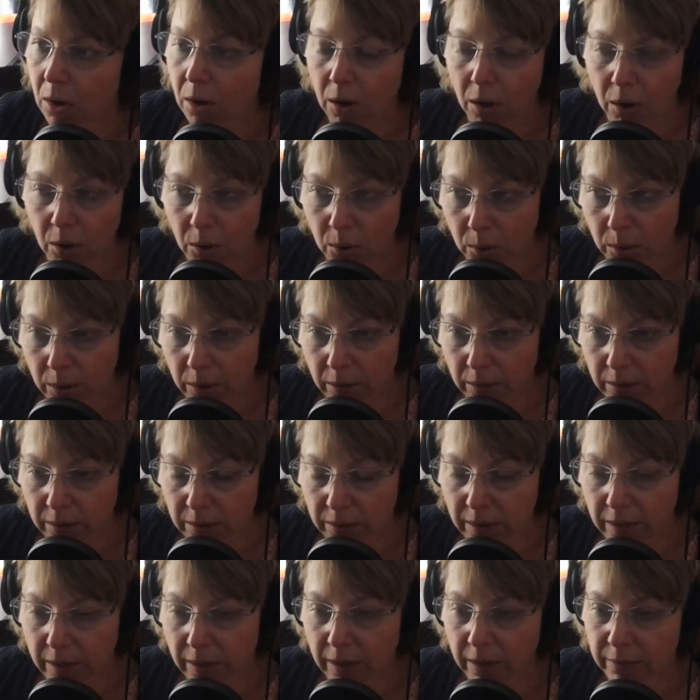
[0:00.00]
Or
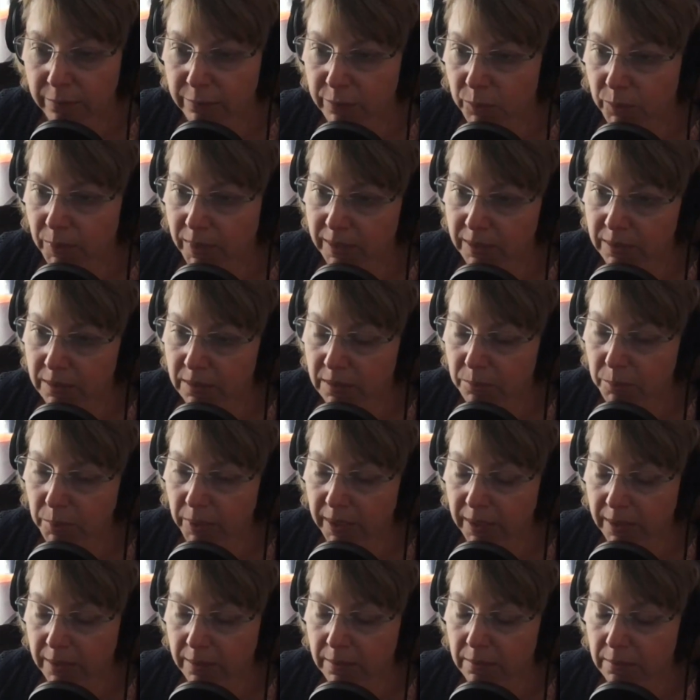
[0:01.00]
if you want to
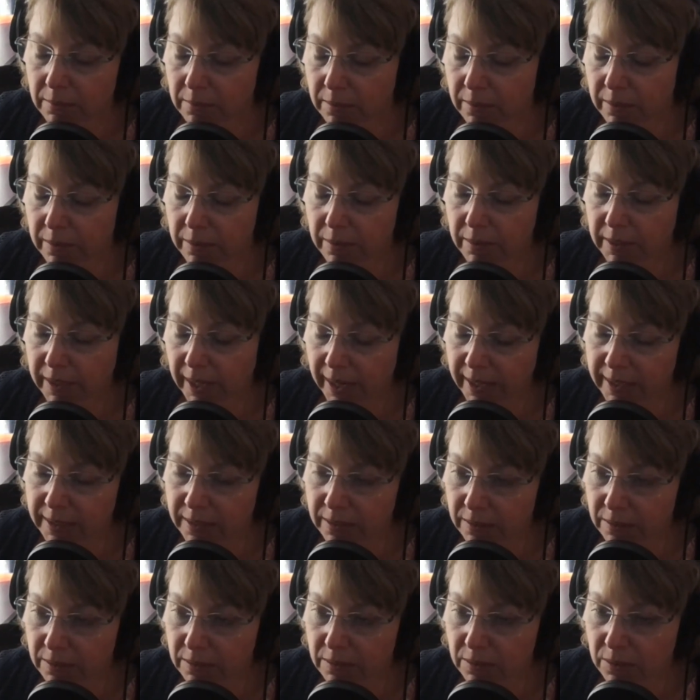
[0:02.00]
spread
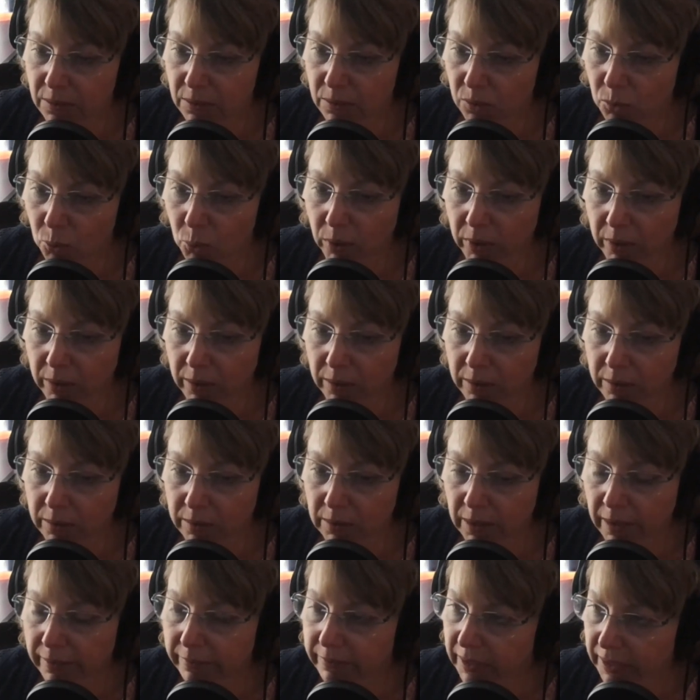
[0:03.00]
kindness to the world,
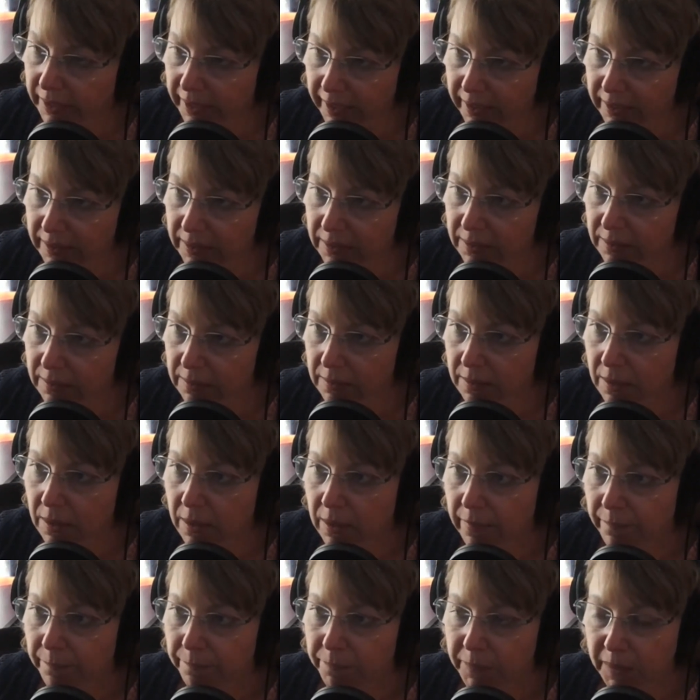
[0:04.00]
loving kindness,
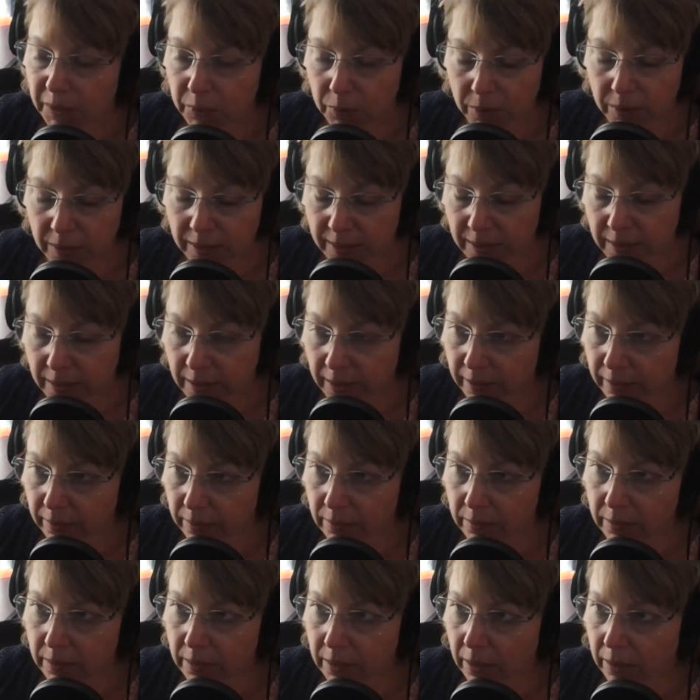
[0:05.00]
you could
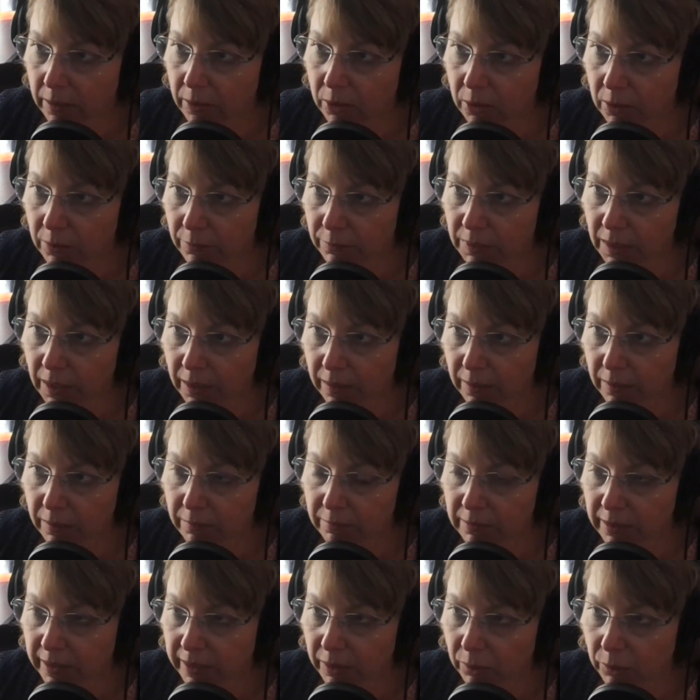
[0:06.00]
inhale the color of love,
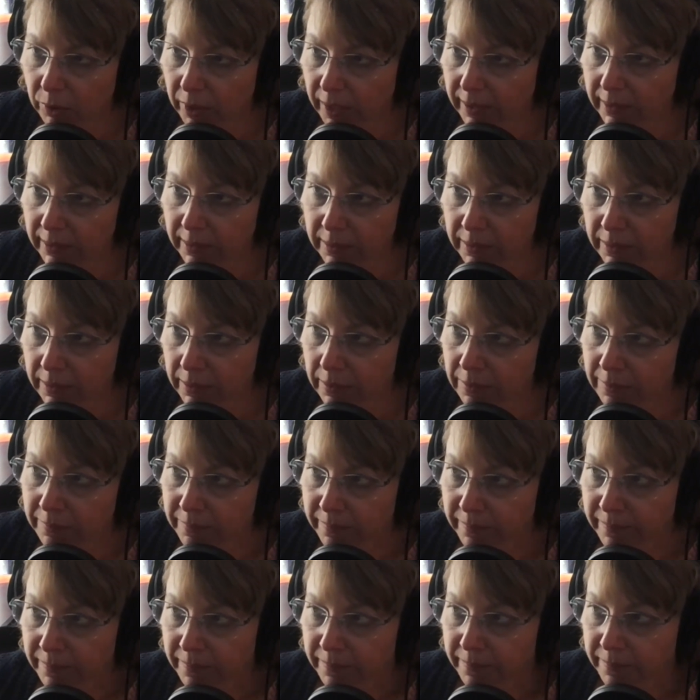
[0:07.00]
like red,
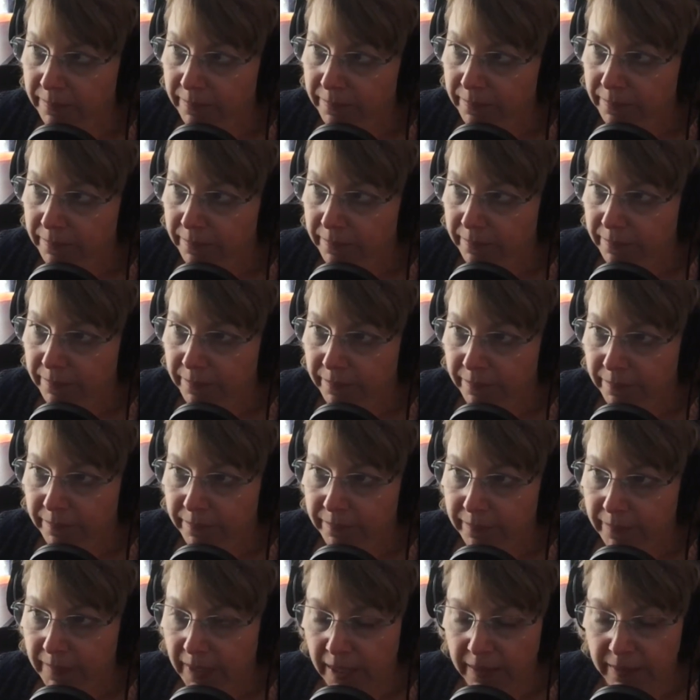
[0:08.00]

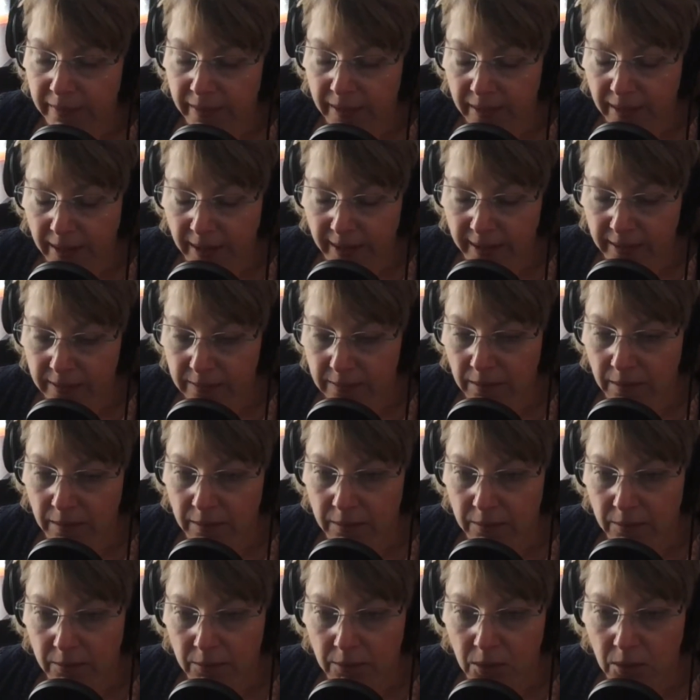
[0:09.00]
and then
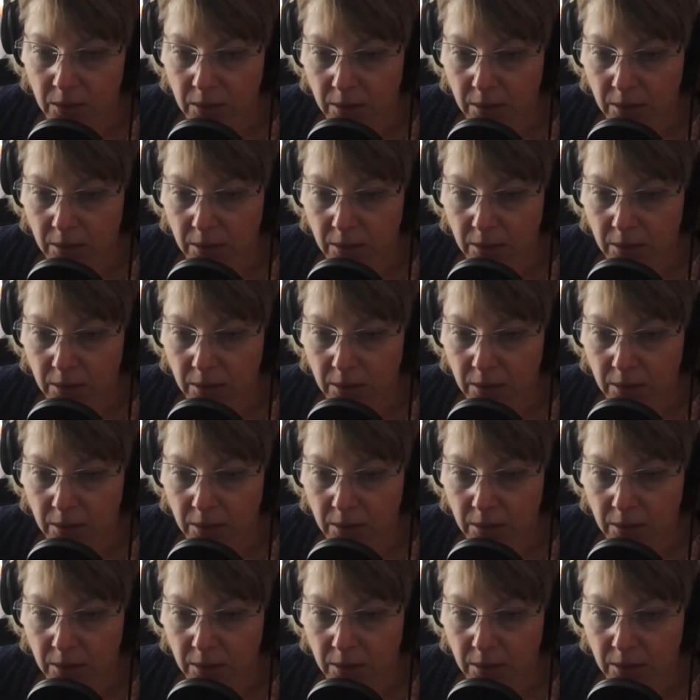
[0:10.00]
exhale